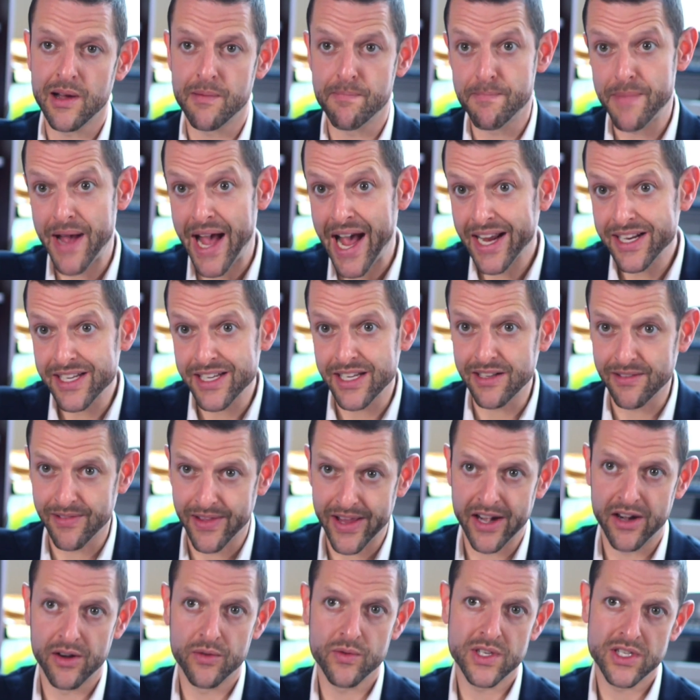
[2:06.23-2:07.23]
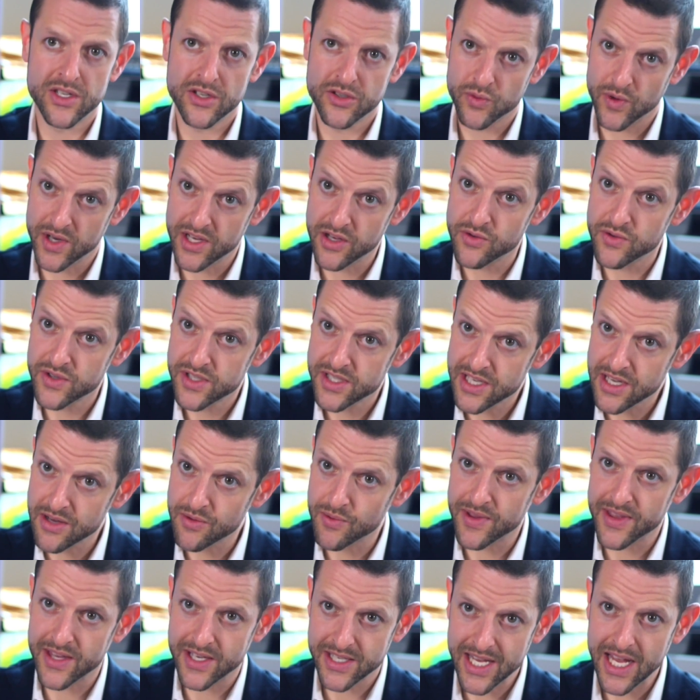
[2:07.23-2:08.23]
a backing layer, which is what you see
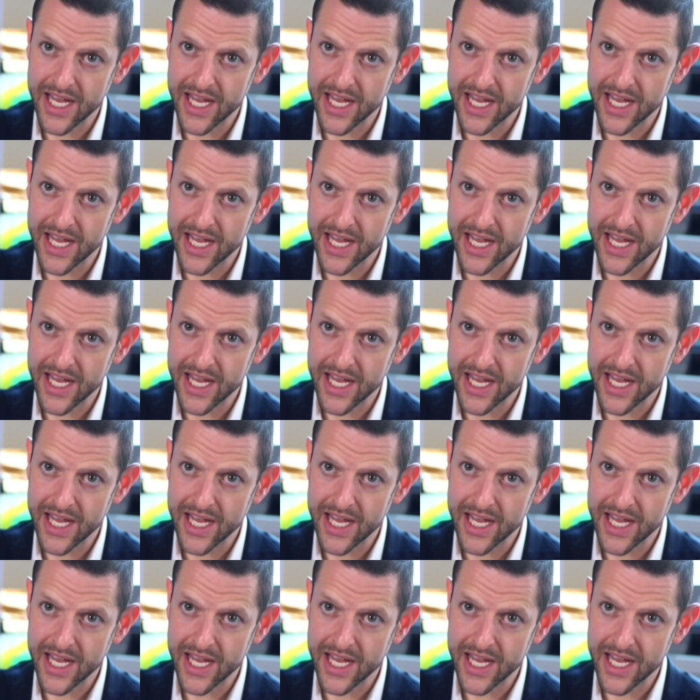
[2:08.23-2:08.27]
when the